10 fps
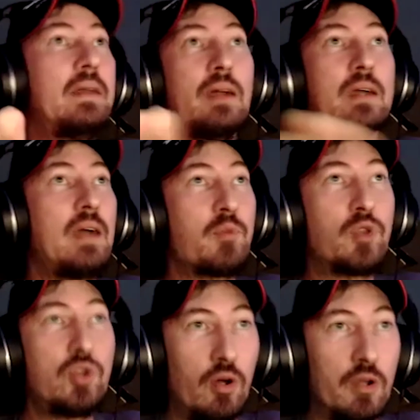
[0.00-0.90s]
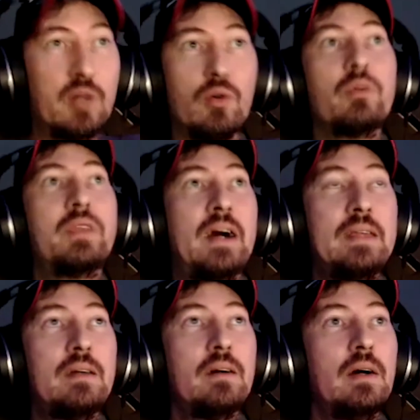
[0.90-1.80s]
Like, I'm totally cool with
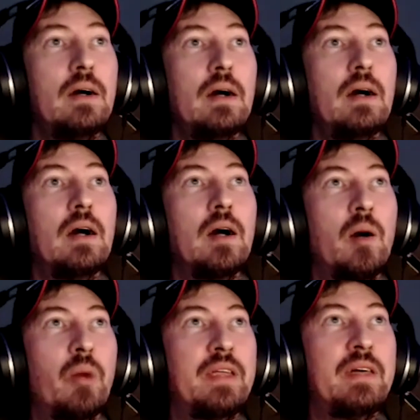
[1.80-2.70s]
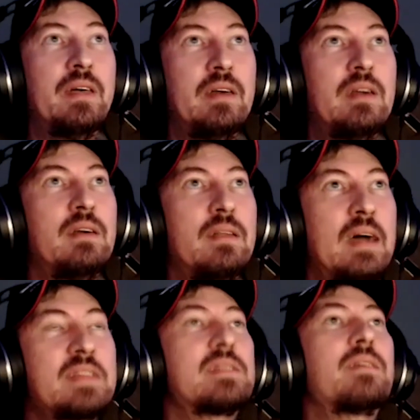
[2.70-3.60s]
that. But
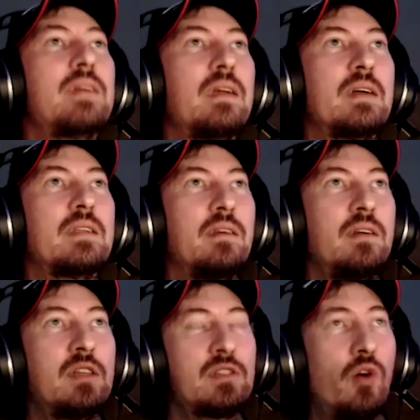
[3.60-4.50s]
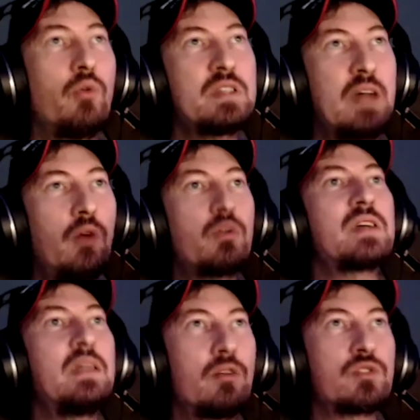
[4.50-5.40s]
that's the thing that I always
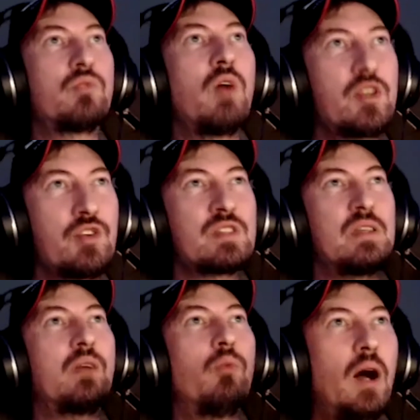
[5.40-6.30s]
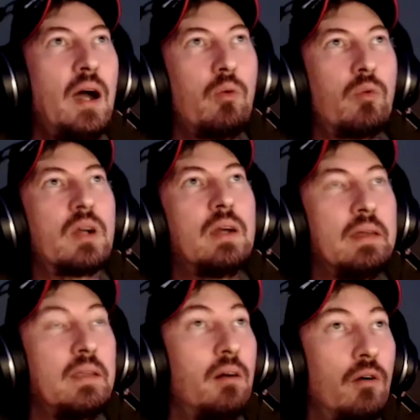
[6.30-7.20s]
had those questions like why, where,
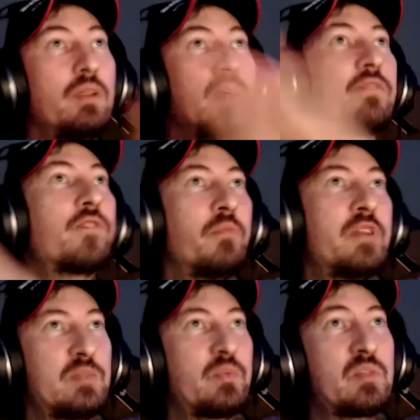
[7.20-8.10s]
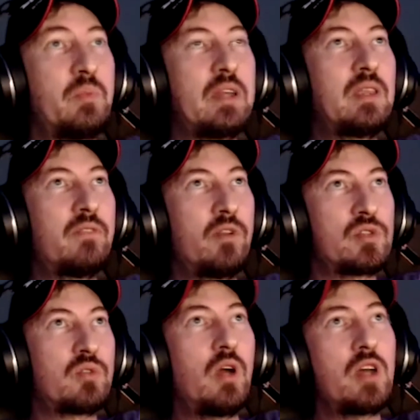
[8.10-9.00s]
and only from this perspective
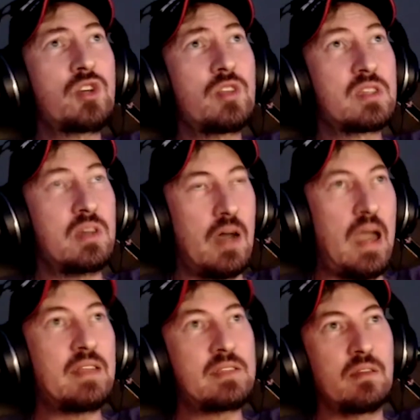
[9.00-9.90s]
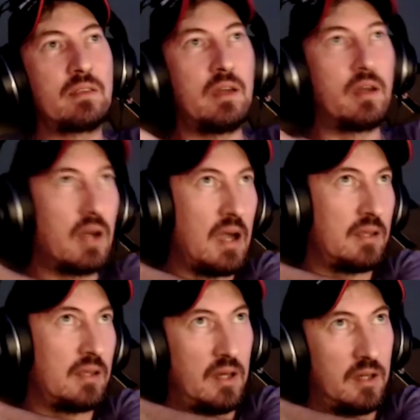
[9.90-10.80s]
those questions are answered. They're kind
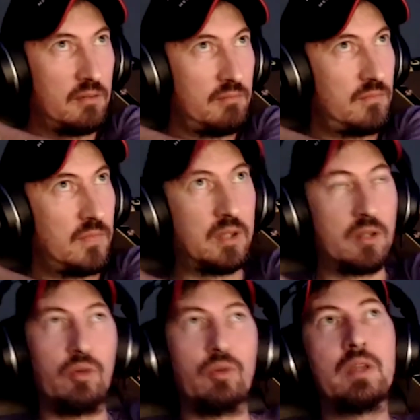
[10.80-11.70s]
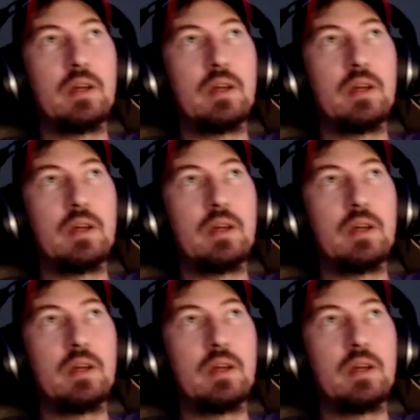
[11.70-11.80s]
of like glued.